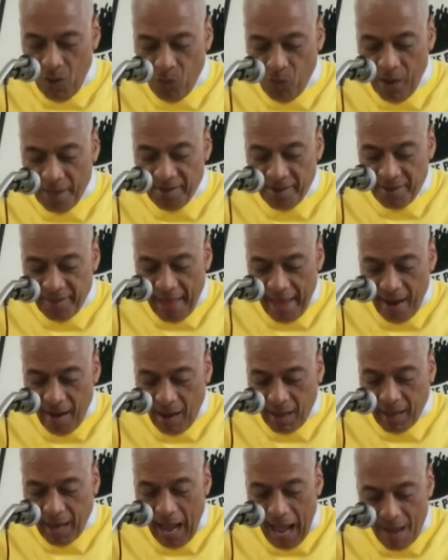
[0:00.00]
whether they
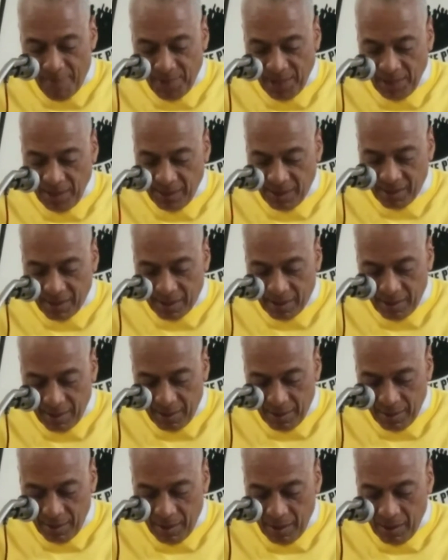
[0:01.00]
are communist,
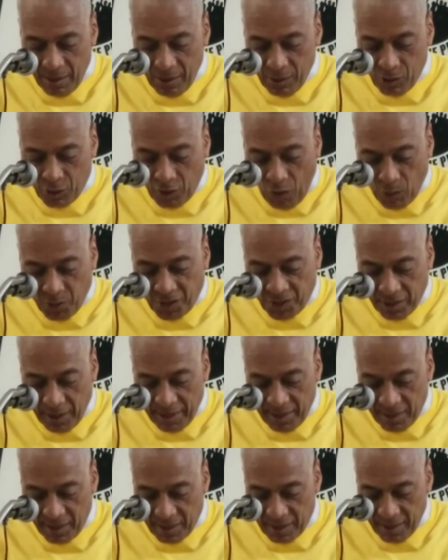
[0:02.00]

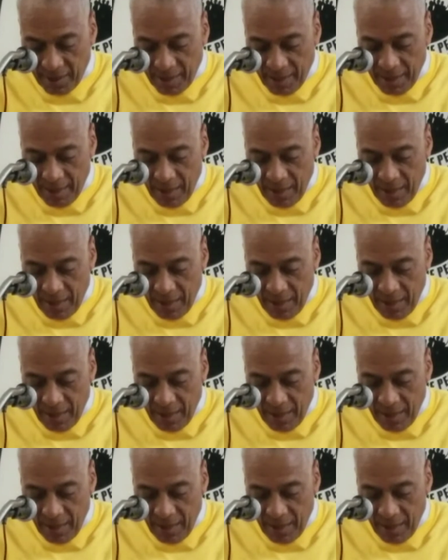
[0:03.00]
socialist,